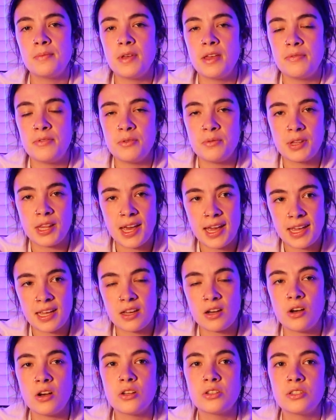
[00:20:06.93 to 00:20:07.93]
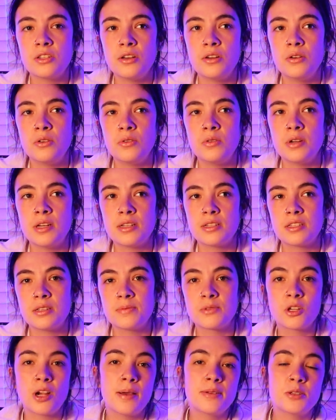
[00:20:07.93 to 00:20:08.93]
If you would like, also
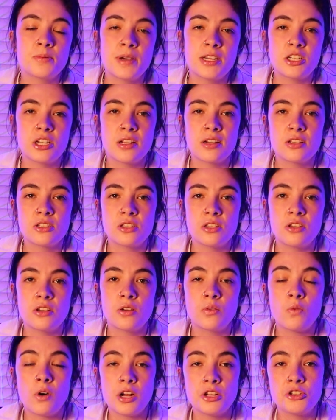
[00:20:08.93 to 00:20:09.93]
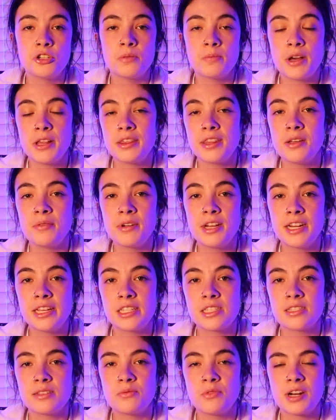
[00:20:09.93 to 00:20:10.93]
subscribe to my channel so you can watch your monthly
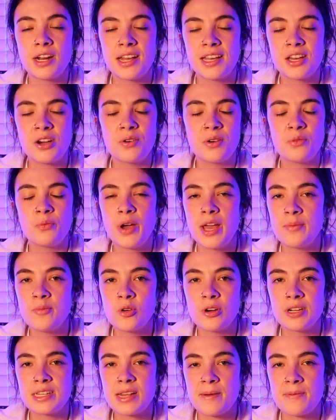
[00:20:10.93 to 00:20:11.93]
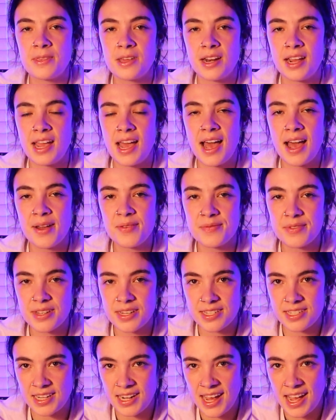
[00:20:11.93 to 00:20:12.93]
readings when I go in way more depth than I have
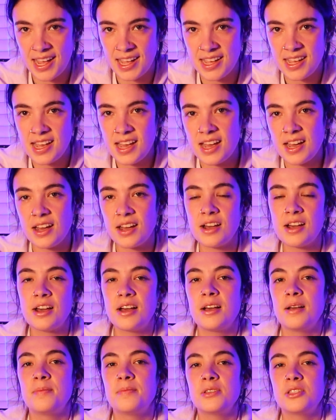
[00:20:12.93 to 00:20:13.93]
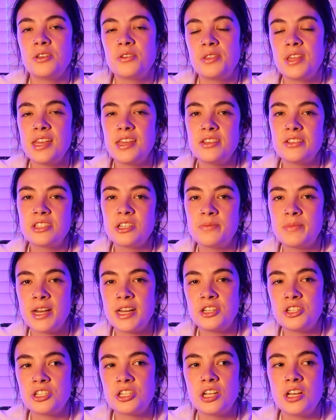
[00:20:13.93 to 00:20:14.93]
today. So thank you so
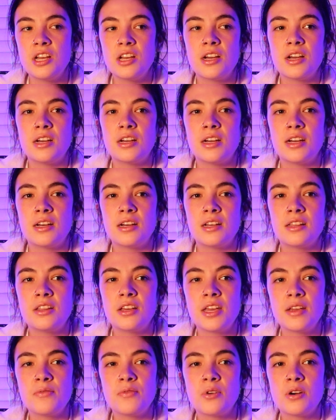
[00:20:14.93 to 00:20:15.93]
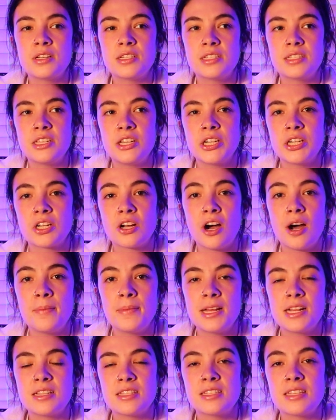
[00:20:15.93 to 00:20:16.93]
much. Looking forward to seeing your
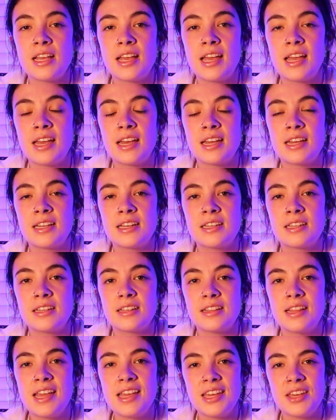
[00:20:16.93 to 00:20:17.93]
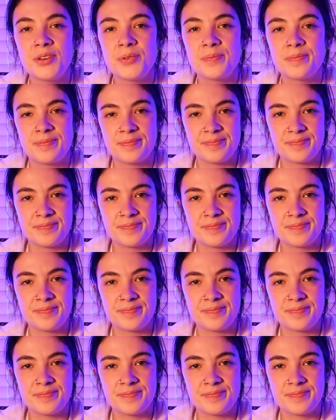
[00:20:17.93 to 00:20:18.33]
comments, and thank you.